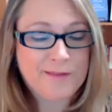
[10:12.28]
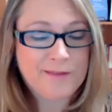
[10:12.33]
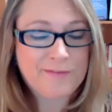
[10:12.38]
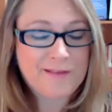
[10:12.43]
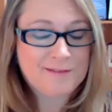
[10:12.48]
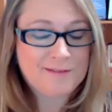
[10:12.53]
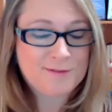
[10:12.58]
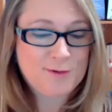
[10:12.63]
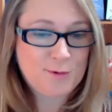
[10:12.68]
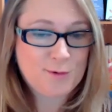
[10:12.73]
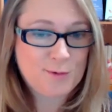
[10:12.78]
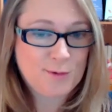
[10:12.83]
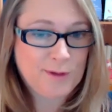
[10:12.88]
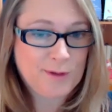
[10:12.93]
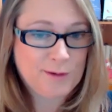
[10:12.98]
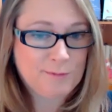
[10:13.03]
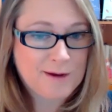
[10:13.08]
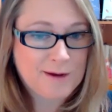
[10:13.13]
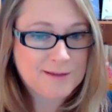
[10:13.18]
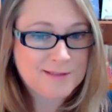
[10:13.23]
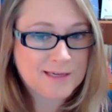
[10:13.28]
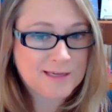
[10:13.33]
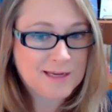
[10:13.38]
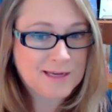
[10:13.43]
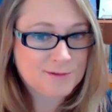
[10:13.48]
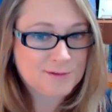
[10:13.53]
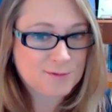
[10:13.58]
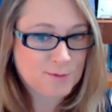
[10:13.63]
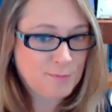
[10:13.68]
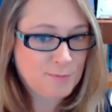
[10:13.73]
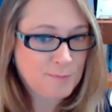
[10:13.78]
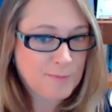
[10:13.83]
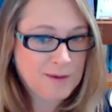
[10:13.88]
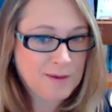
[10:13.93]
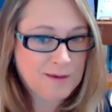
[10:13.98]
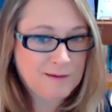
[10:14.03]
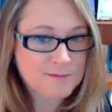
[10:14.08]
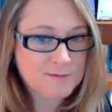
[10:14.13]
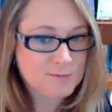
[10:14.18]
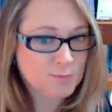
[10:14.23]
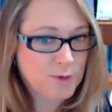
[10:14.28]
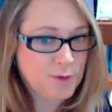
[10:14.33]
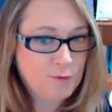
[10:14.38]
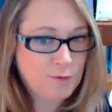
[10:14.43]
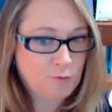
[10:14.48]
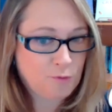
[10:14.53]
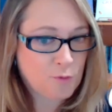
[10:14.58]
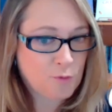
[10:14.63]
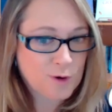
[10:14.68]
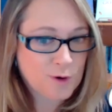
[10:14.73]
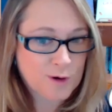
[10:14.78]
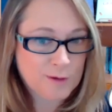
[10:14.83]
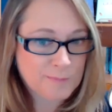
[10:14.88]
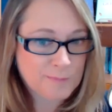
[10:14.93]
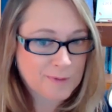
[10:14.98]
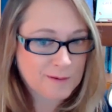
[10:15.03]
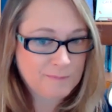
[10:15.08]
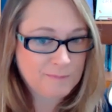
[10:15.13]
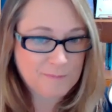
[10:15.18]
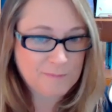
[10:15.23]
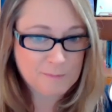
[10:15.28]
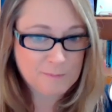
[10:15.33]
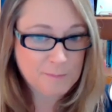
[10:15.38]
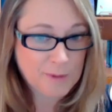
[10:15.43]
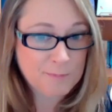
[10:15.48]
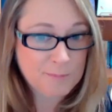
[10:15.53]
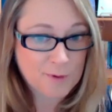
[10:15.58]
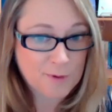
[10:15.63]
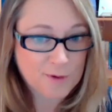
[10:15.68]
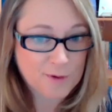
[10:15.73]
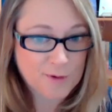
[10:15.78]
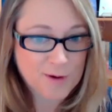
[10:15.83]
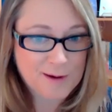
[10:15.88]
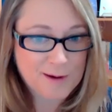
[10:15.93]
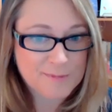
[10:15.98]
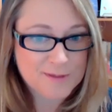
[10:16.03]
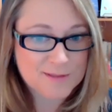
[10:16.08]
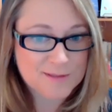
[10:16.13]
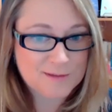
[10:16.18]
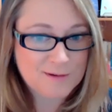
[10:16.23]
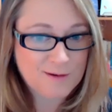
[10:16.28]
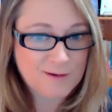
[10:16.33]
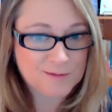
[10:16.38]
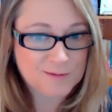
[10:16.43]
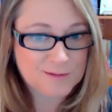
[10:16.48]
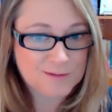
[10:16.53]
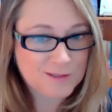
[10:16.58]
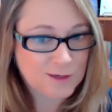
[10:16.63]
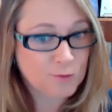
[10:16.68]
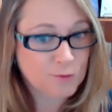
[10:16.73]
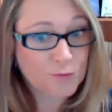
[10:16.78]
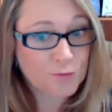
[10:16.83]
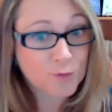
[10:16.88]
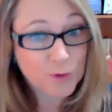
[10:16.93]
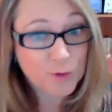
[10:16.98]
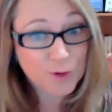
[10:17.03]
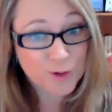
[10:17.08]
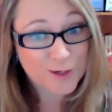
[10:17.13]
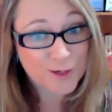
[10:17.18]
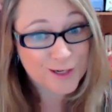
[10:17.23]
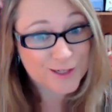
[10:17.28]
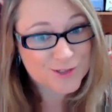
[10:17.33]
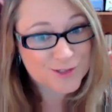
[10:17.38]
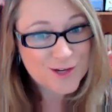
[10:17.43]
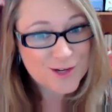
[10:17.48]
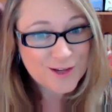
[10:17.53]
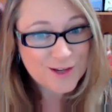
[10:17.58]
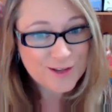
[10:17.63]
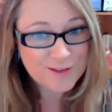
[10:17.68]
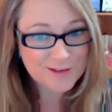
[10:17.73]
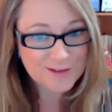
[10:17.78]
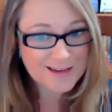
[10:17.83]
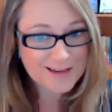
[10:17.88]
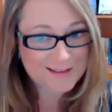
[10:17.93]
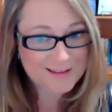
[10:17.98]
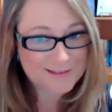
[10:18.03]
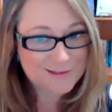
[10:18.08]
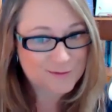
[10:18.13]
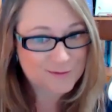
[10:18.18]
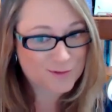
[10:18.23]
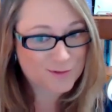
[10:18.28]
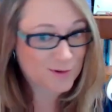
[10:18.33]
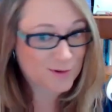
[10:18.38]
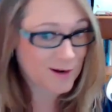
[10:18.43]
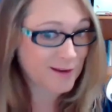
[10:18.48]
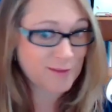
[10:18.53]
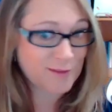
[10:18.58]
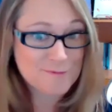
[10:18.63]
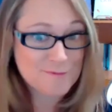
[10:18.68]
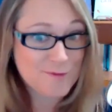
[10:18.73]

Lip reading: And that totally resonates with me, because week 4 in my program is called Skillful Courage, the dance of strength and